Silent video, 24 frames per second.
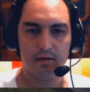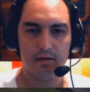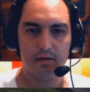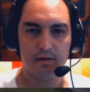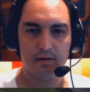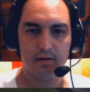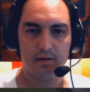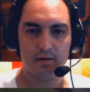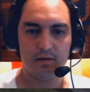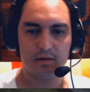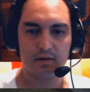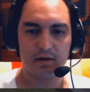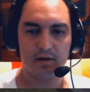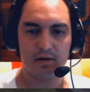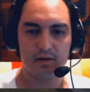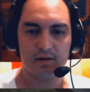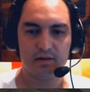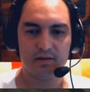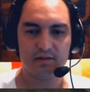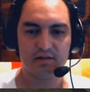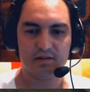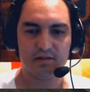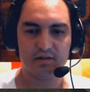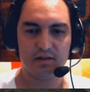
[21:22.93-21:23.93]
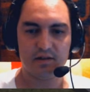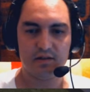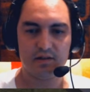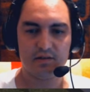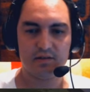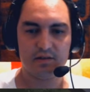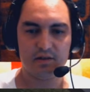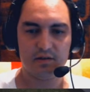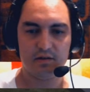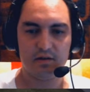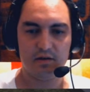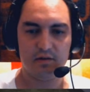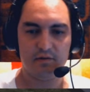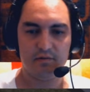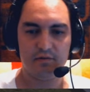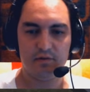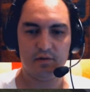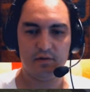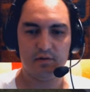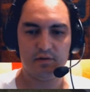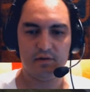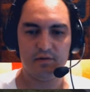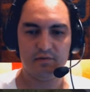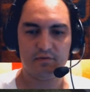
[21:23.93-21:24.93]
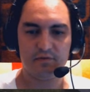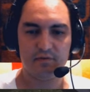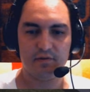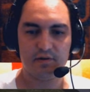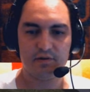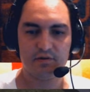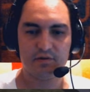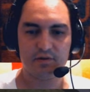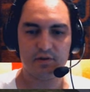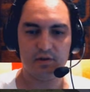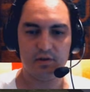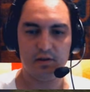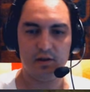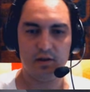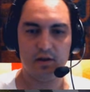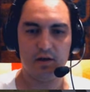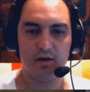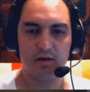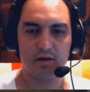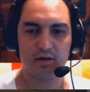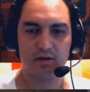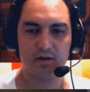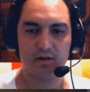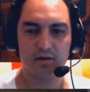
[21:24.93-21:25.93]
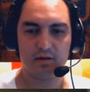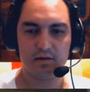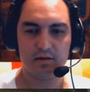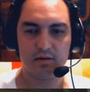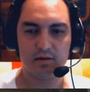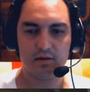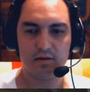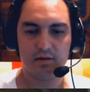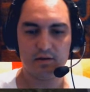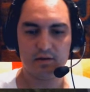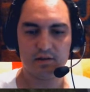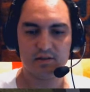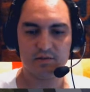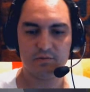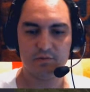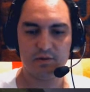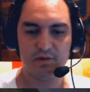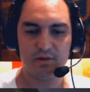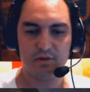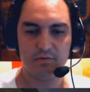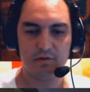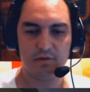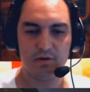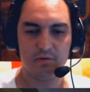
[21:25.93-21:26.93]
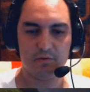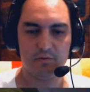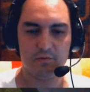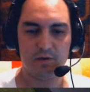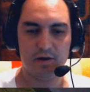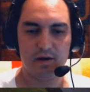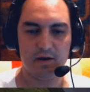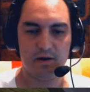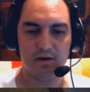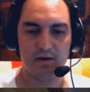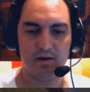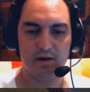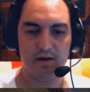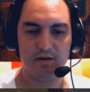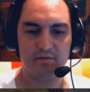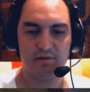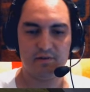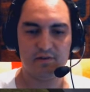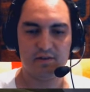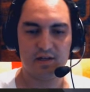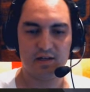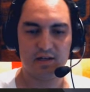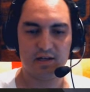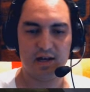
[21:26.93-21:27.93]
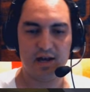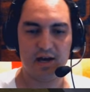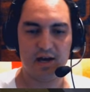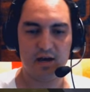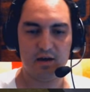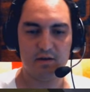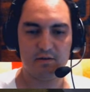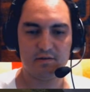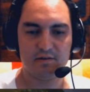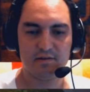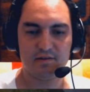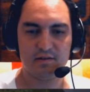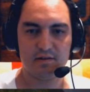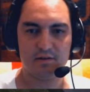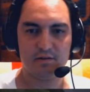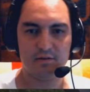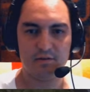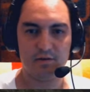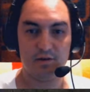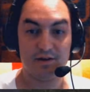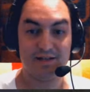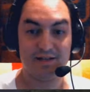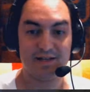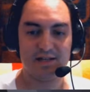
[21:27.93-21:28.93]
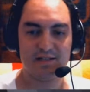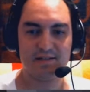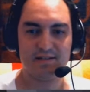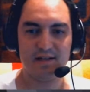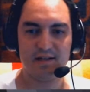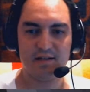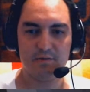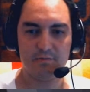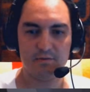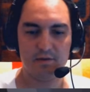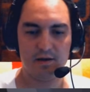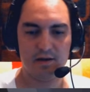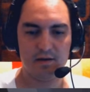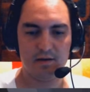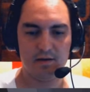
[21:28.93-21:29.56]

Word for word: Okay, let's uh, turn off the differential lock. Because we don't want to wear everything out. Not yet, anyway.